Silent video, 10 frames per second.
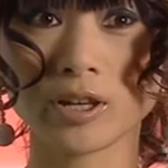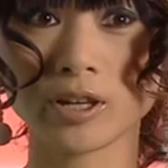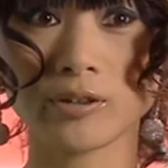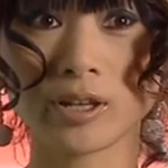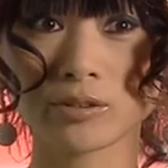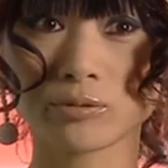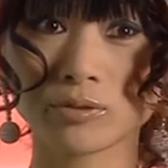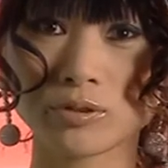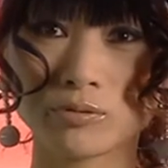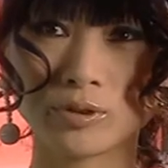areas,
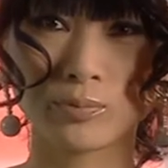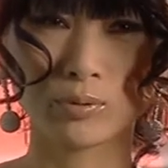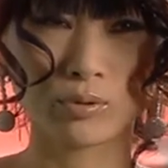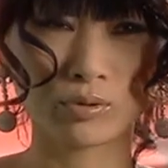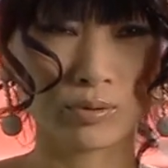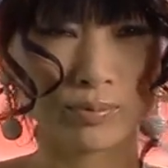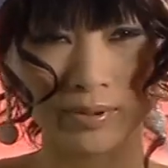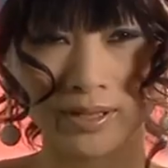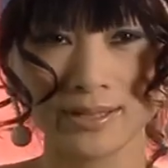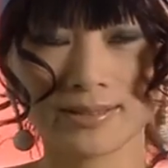really, really poor
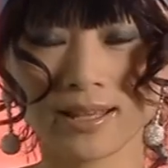place,